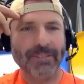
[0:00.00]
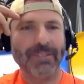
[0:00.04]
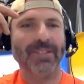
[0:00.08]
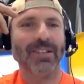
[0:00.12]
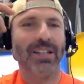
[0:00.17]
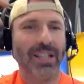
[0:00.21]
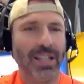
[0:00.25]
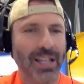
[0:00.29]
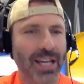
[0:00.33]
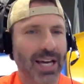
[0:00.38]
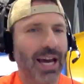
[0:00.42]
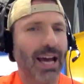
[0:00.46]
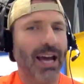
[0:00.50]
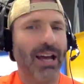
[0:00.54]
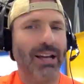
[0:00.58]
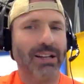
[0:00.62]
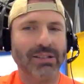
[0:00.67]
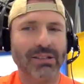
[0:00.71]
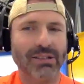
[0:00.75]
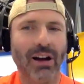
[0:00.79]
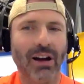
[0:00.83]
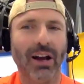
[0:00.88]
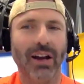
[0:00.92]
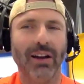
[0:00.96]
Yeah,
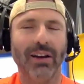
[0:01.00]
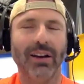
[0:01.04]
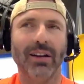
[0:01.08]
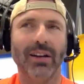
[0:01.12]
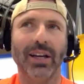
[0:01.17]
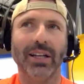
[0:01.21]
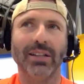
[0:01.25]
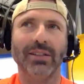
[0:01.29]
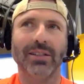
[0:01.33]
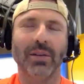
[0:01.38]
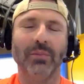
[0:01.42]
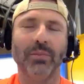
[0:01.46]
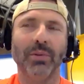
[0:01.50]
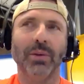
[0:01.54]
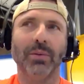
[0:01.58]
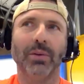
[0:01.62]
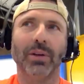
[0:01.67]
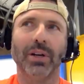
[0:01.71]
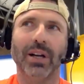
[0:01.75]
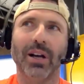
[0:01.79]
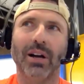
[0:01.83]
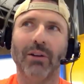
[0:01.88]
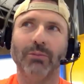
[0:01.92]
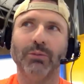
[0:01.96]
it's not like some people
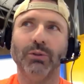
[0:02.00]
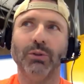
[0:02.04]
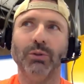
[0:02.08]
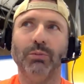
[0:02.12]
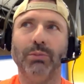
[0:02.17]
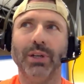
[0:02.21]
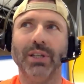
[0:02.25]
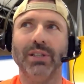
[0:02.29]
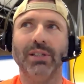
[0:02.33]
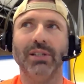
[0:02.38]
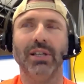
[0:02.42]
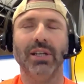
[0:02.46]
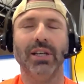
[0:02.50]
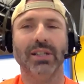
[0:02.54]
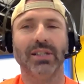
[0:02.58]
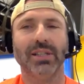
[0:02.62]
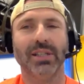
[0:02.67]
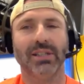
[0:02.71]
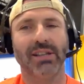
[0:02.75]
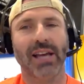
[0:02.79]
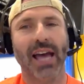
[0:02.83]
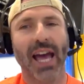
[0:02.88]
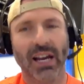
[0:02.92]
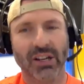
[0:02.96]
like, I'm too busy, it's
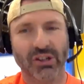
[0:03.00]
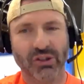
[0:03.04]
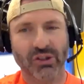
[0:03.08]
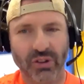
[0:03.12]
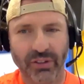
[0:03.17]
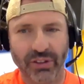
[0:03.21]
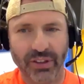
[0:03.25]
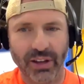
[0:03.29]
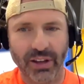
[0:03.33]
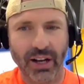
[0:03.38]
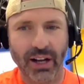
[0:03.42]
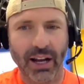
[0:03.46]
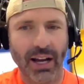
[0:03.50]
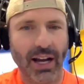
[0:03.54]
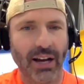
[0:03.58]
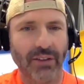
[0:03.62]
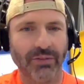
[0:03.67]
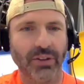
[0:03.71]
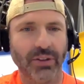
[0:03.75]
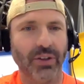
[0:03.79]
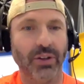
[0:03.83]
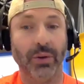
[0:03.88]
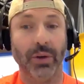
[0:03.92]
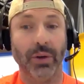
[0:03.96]
this extra thing I have
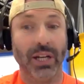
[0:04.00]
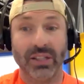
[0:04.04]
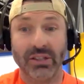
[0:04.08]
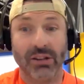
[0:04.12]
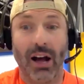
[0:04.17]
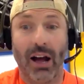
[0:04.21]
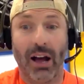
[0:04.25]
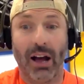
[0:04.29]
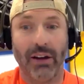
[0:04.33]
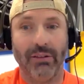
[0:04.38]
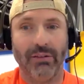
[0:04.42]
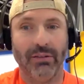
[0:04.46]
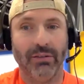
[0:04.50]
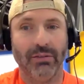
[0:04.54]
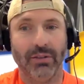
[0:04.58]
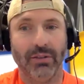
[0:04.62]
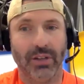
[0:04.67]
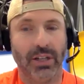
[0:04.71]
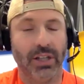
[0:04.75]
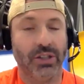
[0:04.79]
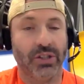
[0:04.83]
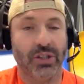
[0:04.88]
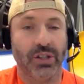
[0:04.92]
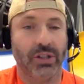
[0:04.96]
to do. It's not.
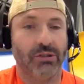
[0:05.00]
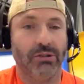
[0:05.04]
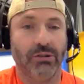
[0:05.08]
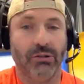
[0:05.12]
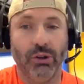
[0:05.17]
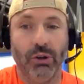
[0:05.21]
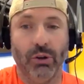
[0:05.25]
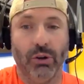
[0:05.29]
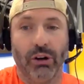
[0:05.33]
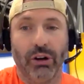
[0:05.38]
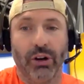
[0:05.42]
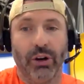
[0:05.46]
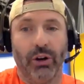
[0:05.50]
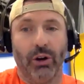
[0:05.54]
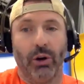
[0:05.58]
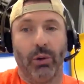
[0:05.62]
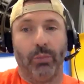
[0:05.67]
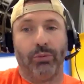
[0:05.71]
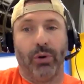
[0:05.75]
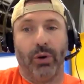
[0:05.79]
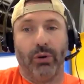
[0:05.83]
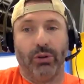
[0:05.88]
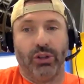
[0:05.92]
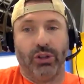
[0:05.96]
It's just you're going to
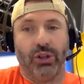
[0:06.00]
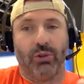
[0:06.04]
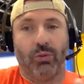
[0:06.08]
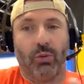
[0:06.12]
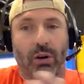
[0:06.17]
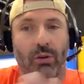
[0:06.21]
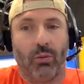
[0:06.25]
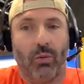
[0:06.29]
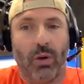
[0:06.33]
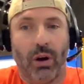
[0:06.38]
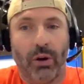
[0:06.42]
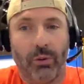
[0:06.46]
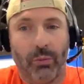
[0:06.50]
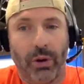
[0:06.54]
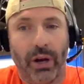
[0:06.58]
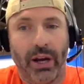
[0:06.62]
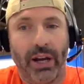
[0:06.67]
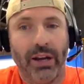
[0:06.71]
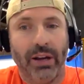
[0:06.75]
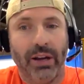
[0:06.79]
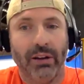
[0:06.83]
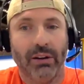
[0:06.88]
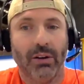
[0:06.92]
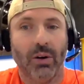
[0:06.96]
approach your work one
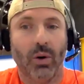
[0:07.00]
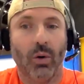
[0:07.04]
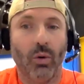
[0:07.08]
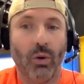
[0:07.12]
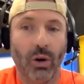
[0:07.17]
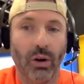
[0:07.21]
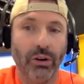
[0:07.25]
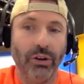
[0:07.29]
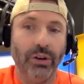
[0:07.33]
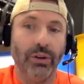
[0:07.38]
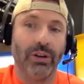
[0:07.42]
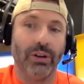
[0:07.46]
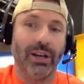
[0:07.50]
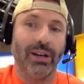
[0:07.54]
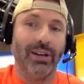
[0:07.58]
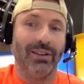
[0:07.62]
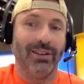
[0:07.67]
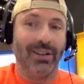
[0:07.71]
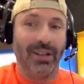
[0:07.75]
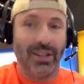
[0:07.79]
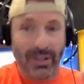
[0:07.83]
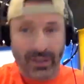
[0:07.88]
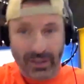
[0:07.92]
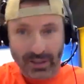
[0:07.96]
way, or you can
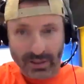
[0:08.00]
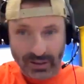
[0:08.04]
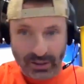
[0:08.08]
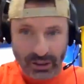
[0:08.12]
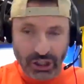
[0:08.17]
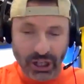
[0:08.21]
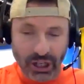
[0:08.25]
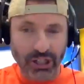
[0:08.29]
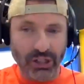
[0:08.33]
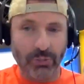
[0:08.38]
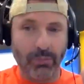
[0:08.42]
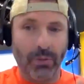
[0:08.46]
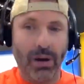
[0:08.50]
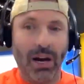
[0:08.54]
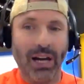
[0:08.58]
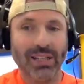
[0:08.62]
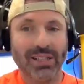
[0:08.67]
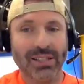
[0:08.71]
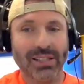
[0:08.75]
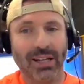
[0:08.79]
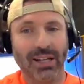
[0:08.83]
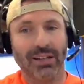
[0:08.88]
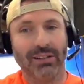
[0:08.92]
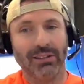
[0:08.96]
change your
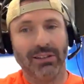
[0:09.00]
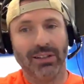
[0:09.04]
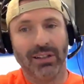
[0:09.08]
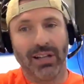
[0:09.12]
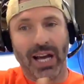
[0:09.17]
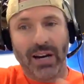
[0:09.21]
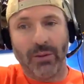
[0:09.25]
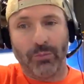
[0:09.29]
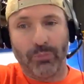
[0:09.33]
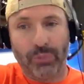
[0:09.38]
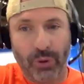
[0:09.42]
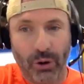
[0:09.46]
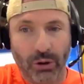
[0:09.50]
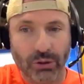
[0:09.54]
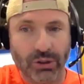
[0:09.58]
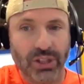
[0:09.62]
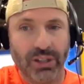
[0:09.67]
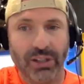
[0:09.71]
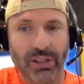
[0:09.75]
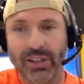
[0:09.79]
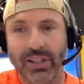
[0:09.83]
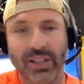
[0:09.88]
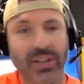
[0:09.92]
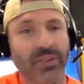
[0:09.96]
mindset a little and approach
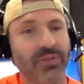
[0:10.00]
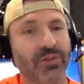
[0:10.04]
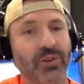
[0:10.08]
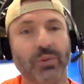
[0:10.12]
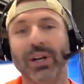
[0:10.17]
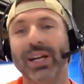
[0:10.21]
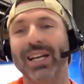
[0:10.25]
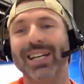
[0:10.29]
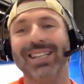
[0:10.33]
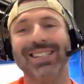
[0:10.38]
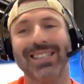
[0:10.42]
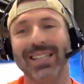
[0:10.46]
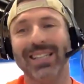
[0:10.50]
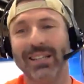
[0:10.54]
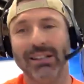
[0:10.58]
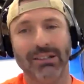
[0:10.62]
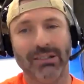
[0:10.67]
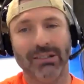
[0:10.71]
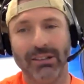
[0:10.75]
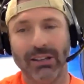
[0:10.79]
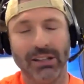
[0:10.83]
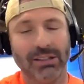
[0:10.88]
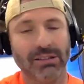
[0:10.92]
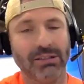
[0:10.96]
it a different way.
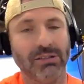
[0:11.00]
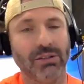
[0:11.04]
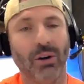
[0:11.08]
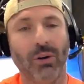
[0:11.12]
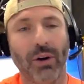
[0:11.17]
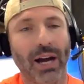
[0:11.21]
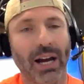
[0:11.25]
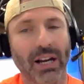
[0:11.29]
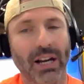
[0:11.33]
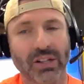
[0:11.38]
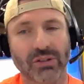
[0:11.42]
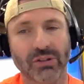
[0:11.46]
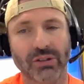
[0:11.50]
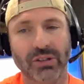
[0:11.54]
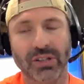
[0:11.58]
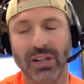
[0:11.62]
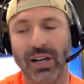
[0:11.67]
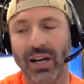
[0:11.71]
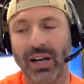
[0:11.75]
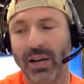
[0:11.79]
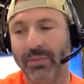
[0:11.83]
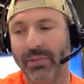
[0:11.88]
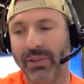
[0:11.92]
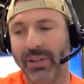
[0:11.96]
It's no extra
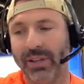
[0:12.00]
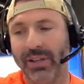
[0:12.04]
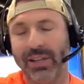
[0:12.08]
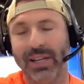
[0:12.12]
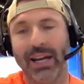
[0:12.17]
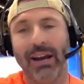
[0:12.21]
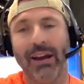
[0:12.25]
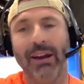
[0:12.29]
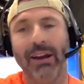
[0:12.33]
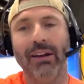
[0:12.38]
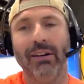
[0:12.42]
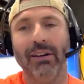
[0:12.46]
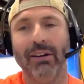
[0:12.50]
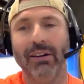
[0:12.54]
time in the day.